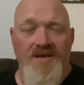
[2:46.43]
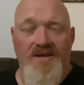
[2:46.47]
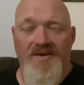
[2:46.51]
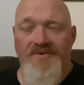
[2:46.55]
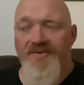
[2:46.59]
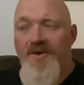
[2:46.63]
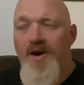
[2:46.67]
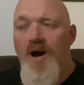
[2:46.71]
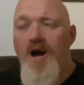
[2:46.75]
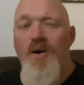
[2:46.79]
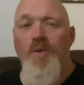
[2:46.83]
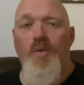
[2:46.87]
Now,
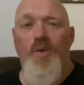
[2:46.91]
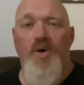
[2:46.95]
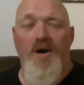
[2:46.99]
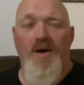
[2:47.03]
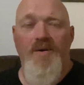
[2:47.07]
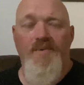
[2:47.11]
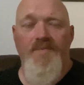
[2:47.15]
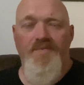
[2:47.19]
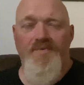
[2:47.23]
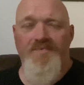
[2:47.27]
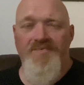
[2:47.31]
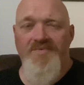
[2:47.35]
if I
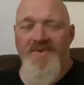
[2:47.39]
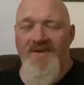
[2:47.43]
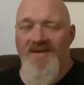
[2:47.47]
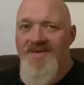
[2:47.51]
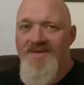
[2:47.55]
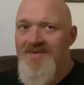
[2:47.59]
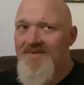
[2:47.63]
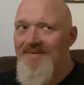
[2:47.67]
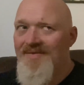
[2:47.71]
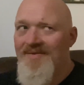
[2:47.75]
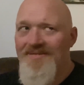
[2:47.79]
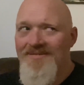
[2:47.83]
were
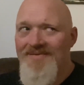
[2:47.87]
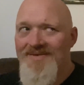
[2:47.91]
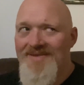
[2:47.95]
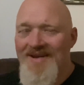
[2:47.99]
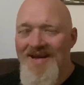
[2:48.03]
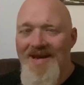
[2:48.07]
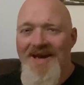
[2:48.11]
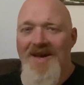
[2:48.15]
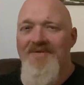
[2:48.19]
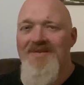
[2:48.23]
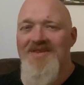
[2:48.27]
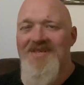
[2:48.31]

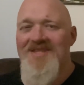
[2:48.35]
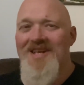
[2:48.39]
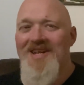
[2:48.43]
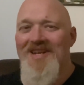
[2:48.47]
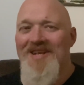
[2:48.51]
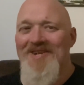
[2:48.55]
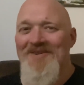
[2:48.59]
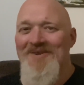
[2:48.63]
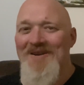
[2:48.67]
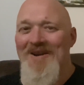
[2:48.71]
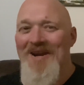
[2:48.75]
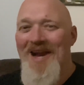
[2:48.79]
to have a
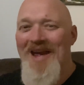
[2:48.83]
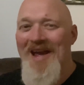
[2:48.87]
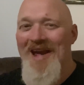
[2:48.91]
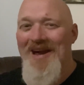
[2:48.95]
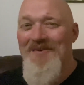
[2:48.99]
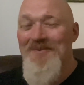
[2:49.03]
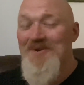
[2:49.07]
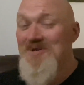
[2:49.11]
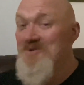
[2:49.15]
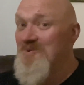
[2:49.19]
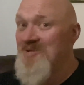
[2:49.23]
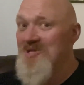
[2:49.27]
secondary
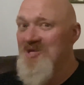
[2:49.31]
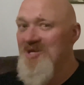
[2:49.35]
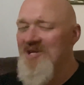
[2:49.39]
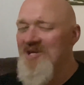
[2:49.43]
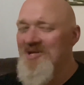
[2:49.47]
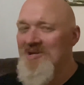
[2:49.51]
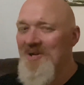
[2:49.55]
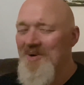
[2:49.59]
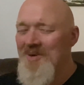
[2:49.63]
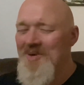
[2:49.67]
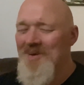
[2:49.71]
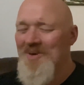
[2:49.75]
language, which I
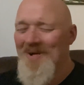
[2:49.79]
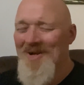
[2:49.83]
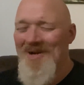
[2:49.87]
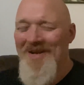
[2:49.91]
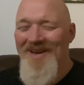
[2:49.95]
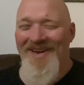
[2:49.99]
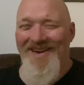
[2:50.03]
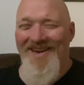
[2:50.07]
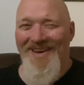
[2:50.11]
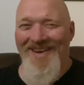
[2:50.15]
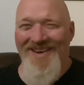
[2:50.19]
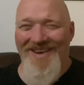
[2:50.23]
don't,
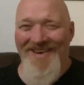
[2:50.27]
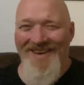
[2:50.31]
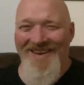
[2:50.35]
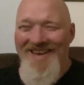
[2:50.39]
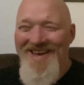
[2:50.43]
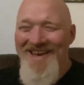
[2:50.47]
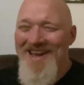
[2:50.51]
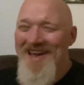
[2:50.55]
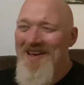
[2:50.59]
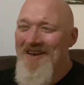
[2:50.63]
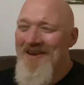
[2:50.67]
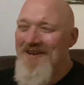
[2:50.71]

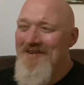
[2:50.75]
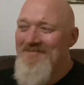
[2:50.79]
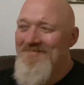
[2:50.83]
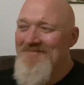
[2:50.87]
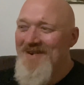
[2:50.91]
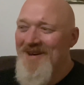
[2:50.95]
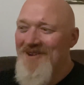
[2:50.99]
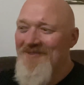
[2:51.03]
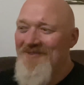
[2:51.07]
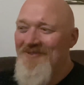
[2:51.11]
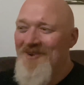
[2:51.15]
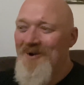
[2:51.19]

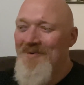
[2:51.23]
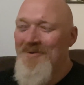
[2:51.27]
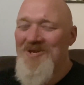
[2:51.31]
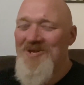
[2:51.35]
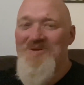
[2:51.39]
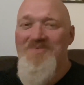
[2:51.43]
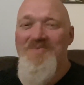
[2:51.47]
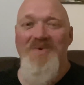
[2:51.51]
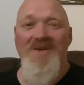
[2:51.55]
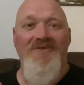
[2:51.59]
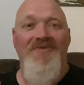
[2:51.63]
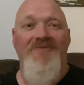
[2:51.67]
but if I were to
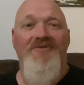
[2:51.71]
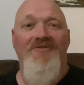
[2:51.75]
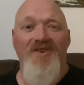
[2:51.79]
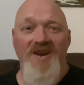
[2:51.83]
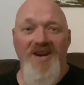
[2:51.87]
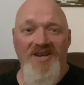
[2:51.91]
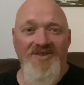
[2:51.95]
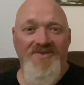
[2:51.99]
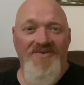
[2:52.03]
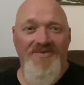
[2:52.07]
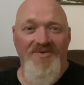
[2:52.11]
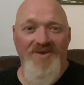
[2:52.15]
speak
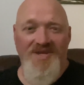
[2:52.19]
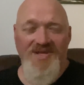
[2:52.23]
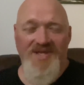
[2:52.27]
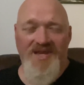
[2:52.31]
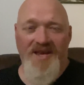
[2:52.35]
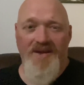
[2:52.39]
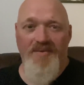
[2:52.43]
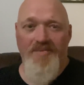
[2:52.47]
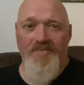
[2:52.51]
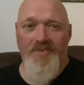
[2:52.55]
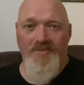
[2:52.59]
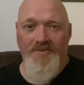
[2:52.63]
French, for
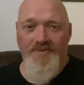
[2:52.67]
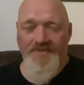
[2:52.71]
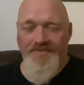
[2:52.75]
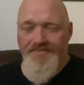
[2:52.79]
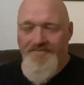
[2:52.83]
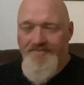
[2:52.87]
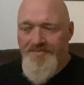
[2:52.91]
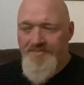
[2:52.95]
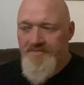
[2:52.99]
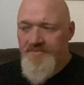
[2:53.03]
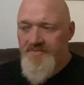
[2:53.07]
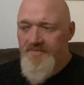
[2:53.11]
example,
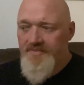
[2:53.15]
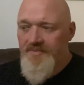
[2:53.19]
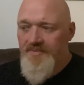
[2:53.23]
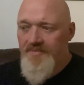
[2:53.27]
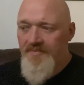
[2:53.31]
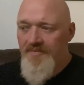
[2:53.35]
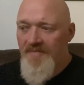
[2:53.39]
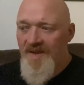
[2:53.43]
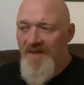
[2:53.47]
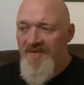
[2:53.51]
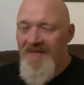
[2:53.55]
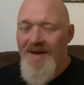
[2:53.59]

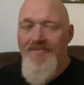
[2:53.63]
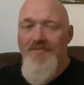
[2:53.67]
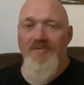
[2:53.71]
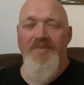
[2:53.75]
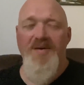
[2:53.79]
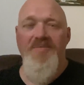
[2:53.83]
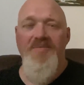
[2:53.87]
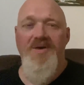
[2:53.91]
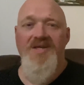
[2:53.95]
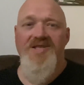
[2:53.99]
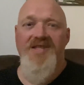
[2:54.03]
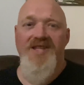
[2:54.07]
that would
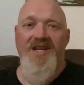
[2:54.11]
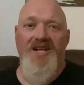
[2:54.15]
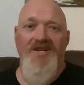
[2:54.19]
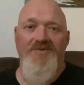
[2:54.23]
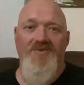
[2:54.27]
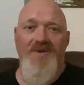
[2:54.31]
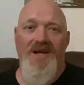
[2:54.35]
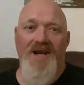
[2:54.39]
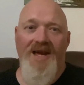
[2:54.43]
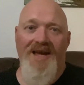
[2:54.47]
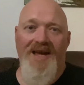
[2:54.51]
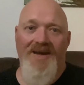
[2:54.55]
be my
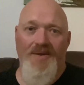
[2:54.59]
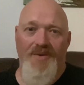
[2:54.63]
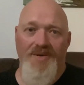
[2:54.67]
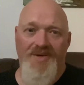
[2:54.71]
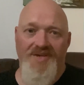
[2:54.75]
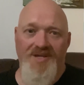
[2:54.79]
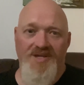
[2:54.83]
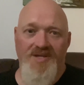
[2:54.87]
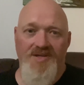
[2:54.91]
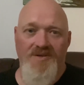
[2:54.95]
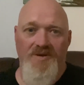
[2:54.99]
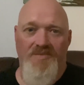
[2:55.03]
secondary
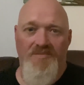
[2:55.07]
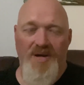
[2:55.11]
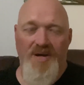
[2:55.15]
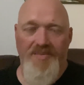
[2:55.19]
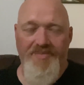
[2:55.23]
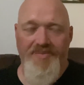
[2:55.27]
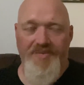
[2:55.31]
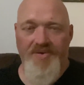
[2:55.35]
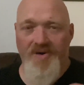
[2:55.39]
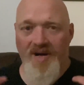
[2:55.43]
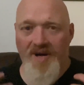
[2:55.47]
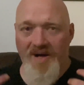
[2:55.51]
language. It's not my
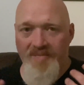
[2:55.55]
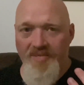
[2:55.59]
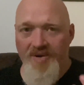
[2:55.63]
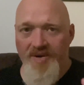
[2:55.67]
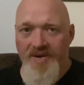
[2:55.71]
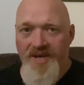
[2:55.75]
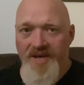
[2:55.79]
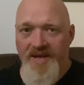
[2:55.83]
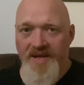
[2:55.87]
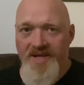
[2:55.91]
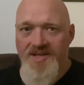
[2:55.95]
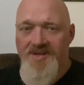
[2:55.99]

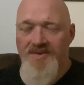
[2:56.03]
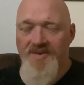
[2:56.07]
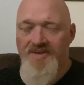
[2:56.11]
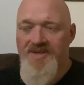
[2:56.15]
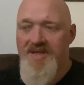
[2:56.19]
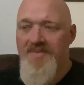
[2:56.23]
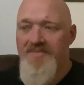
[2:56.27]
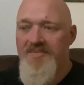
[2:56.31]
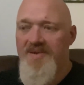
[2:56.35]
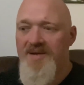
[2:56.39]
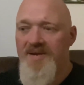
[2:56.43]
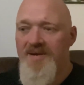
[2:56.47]
primary. It's not
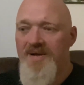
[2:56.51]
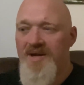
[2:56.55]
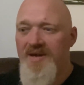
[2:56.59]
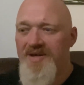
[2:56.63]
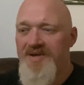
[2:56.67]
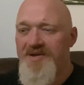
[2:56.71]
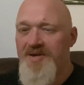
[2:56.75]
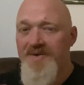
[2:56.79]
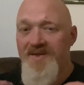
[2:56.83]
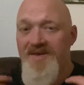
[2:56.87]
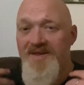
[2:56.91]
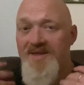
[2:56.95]
something I
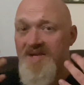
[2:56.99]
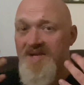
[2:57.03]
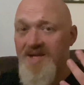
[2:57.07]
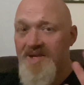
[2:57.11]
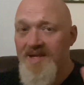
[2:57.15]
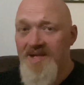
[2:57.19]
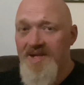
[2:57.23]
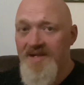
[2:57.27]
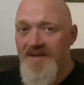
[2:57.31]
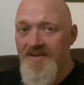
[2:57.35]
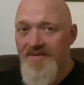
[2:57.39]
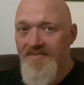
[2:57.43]
don't
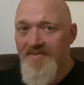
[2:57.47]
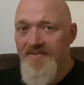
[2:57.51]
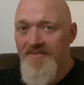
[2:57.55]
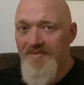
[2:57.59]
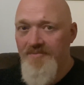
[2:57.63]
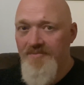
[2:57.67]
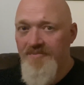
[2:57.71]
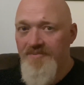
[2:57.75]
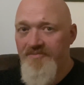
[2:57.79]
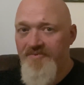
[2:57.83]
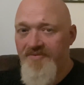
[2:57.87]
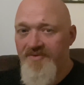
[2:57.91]
think in
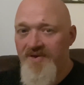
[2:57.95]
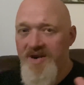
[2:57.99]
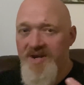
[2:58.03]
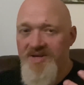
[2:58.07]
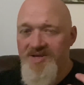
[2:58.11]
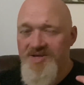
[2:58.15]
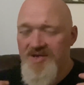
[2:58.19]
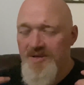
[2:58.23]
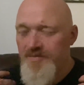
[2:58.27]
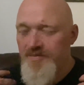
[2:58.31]
French.